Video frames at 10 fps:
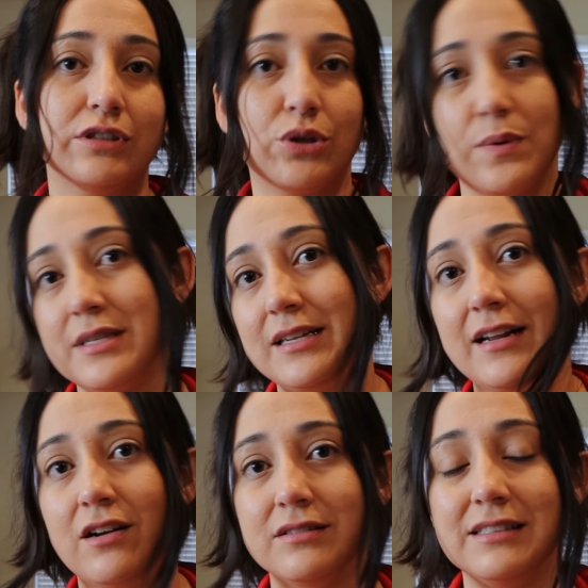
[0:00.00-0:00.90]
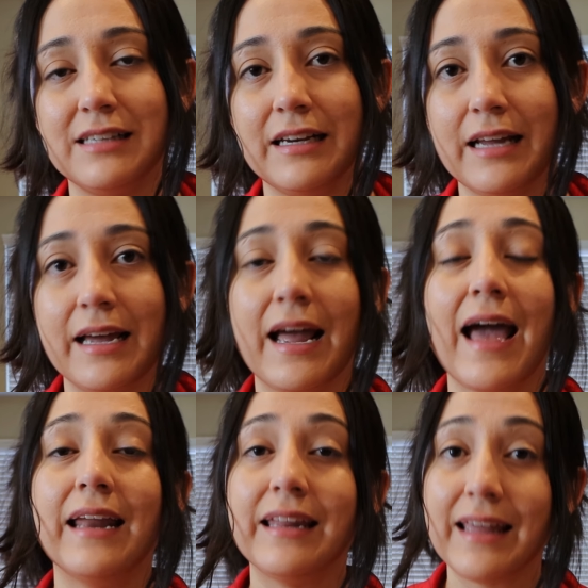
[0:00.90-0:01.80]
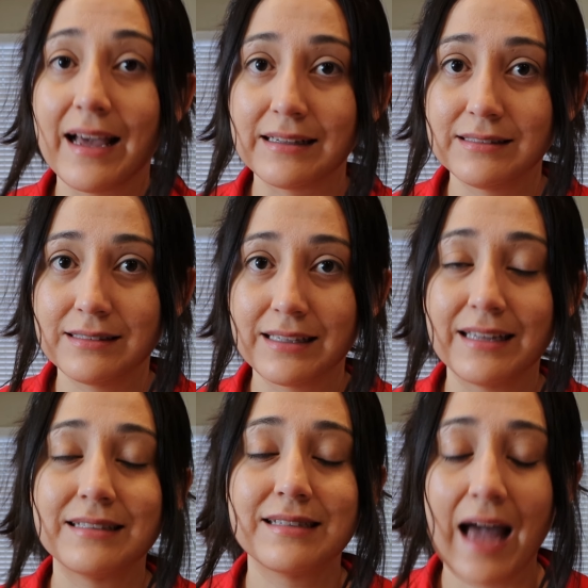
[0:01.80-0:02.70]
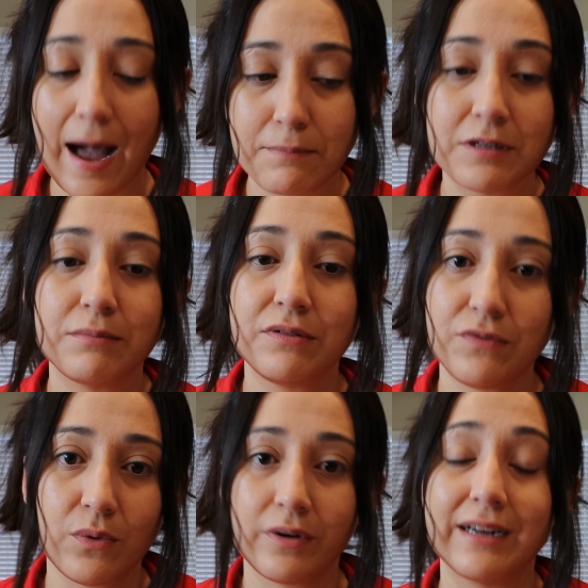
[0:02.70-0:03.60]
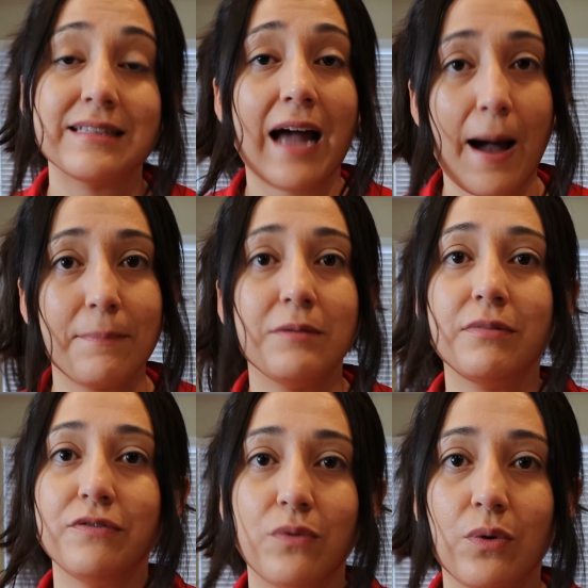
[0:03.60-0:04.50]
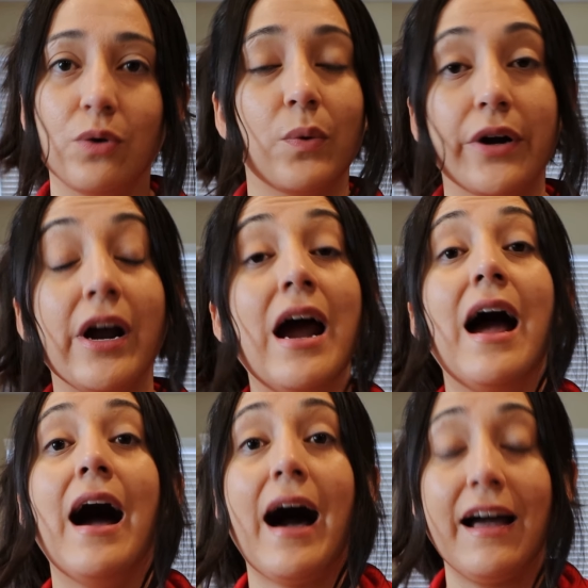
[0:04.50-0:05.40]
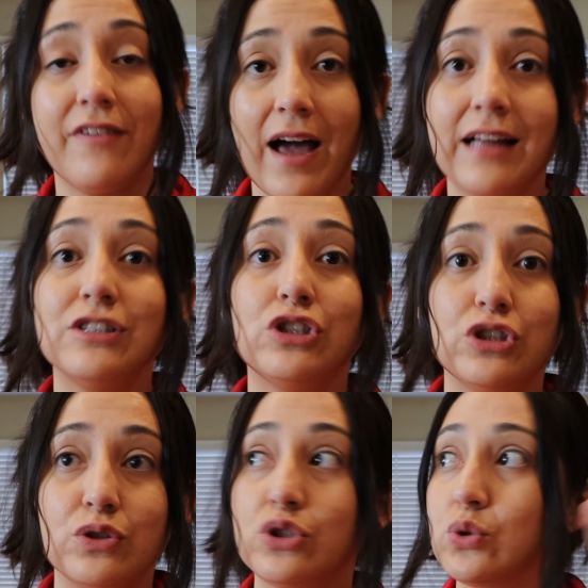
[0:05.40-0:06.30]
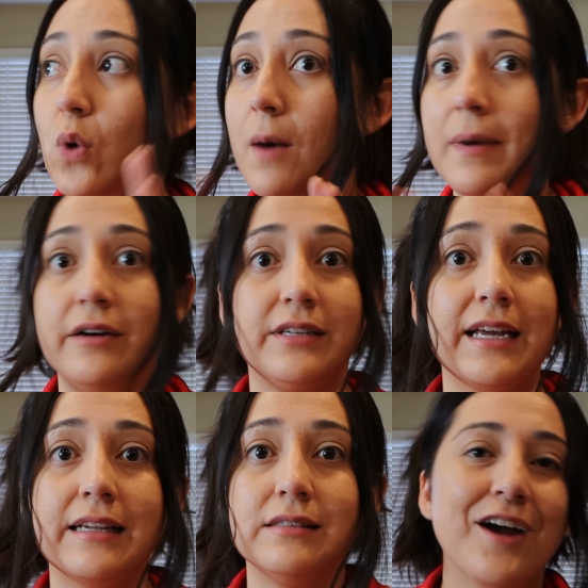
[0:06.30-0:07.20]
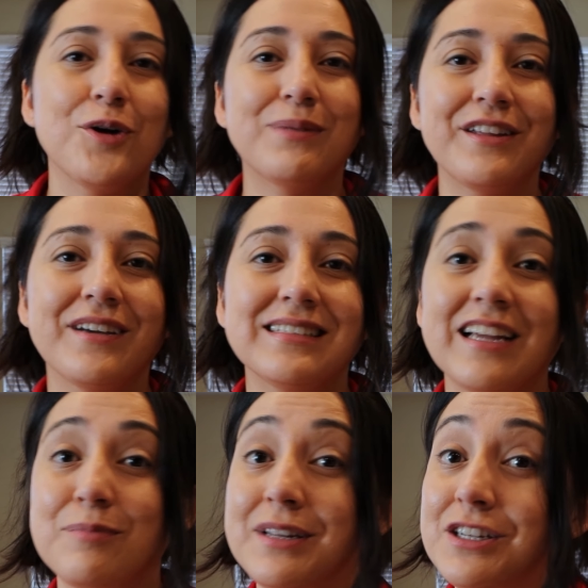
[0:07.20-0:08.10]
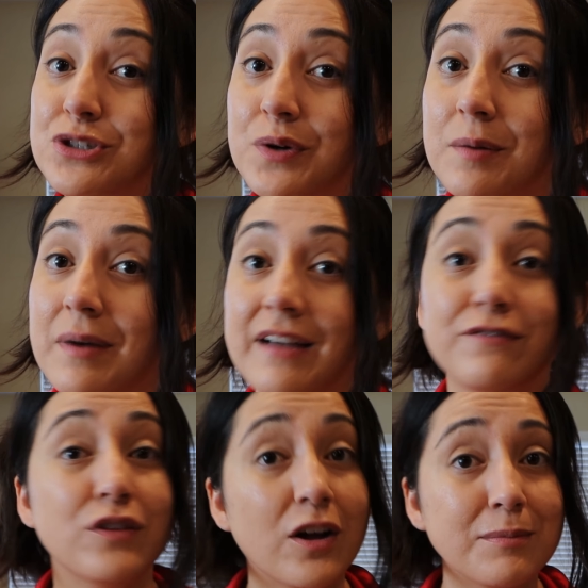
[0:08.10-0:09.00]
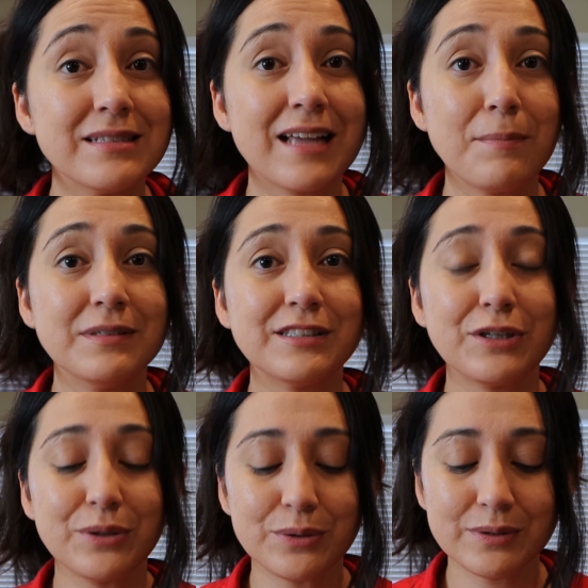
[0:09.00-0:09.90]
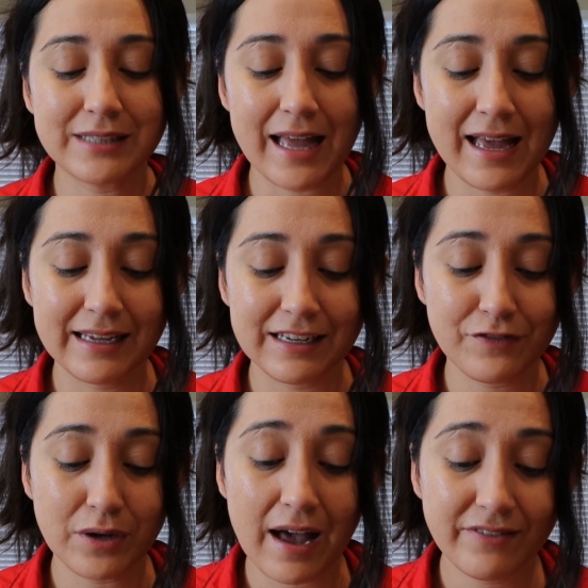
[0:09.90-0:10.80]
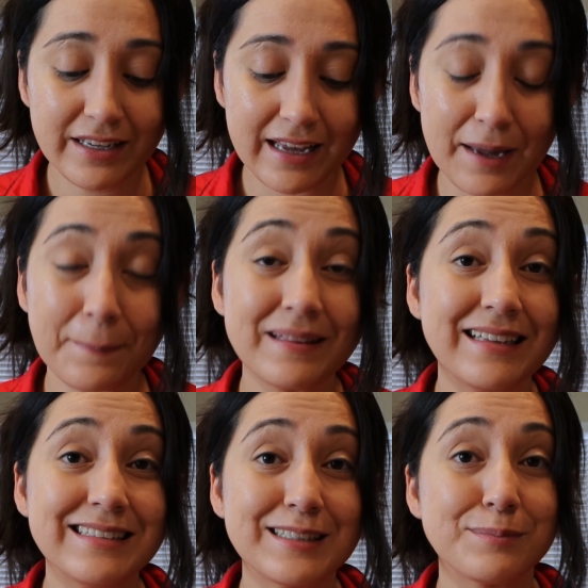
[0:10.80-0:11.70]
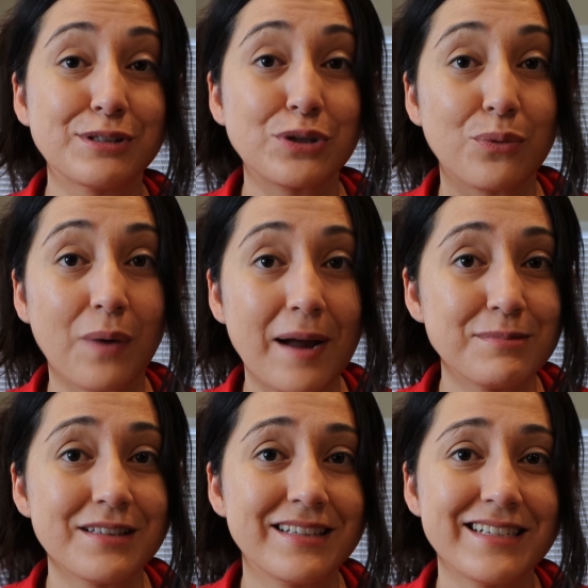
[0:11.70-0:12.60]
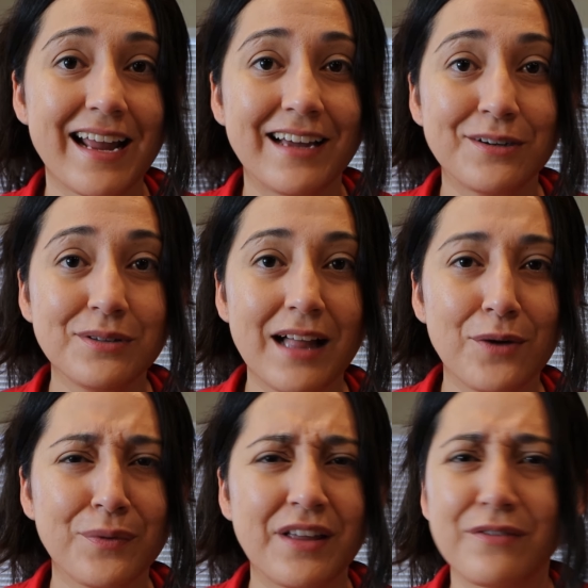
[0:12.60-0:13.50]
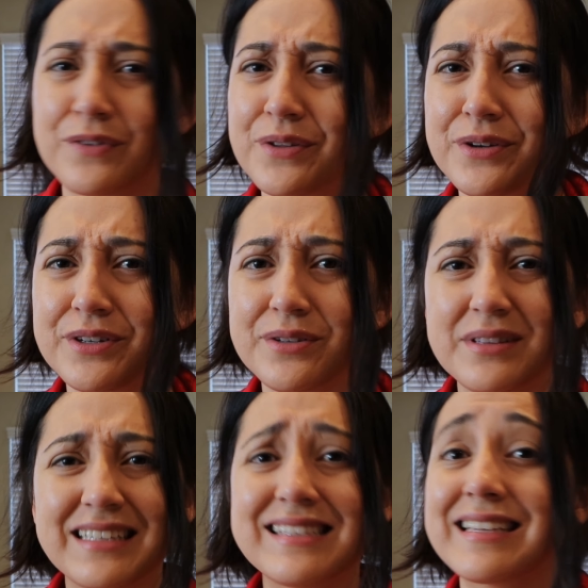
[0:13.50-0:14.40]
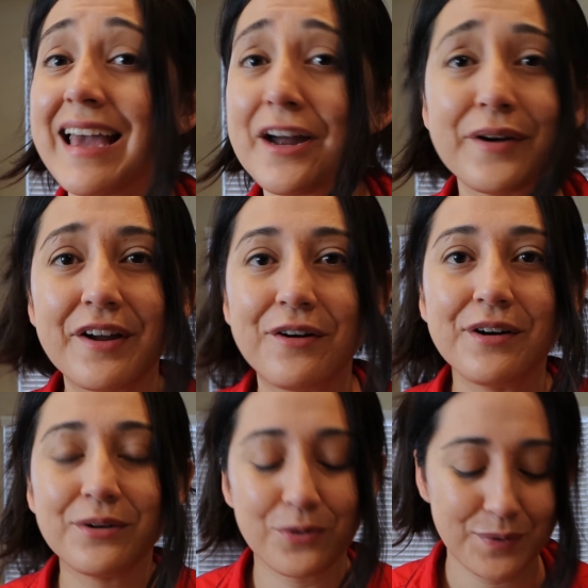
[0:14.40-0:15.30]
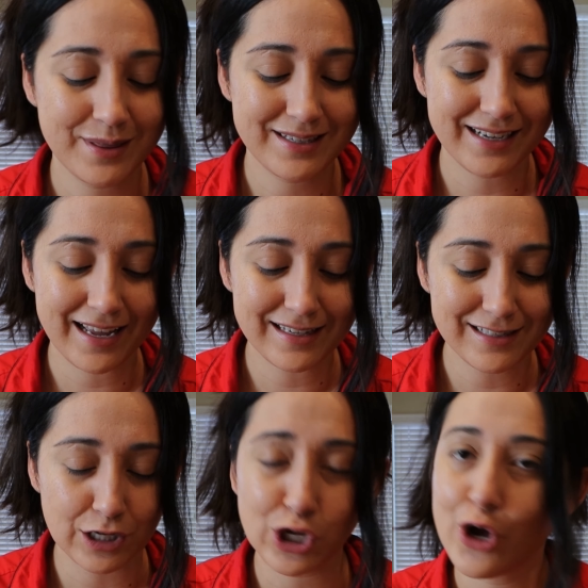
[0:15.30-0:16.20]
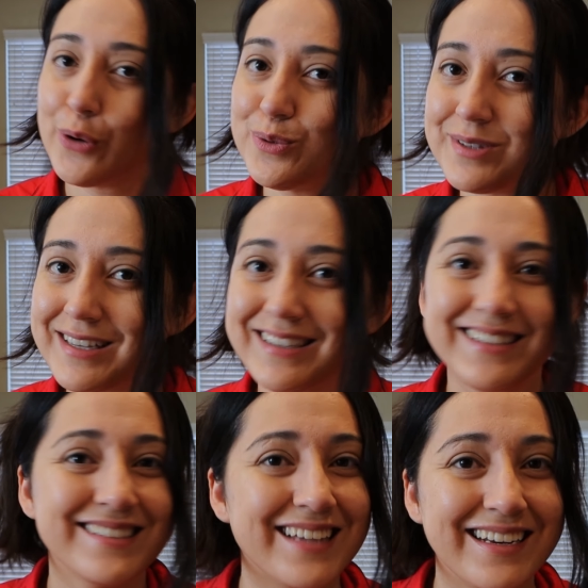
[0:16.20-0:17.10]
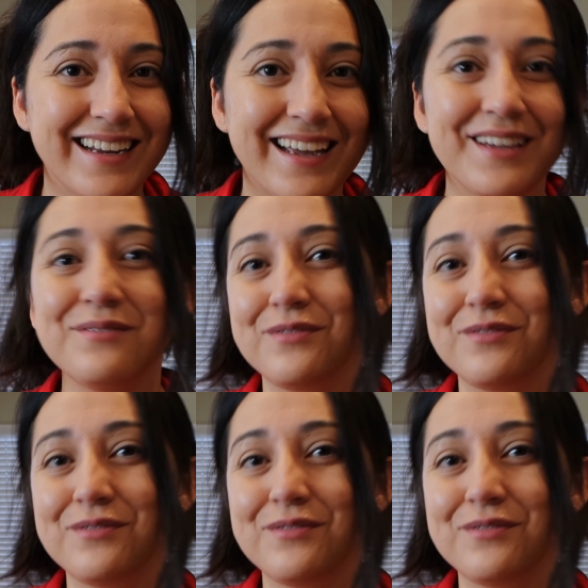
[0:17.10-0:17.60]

squeeze it in on Sunday. And yes, it's happened before. It's happened before where I've had to swap out days. I hope that you guys have been enjoying my Vlogmas episodes, and if you haven't yet, please subscribe to the channel. And without further ado, let's carry on with today's cozy Sunday